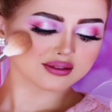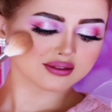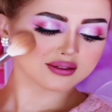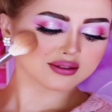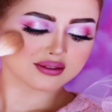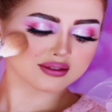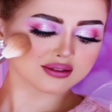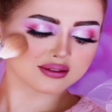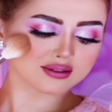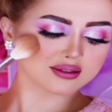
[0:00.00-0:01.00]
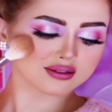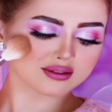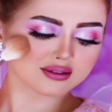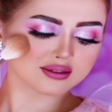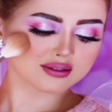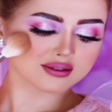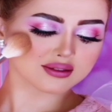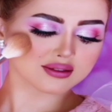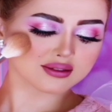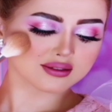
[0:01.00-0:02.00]

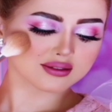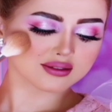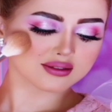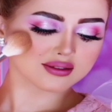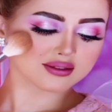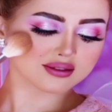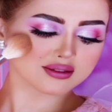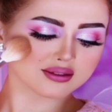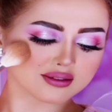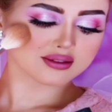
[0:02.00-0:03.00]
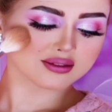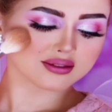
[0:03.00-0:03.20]
Nothing is said.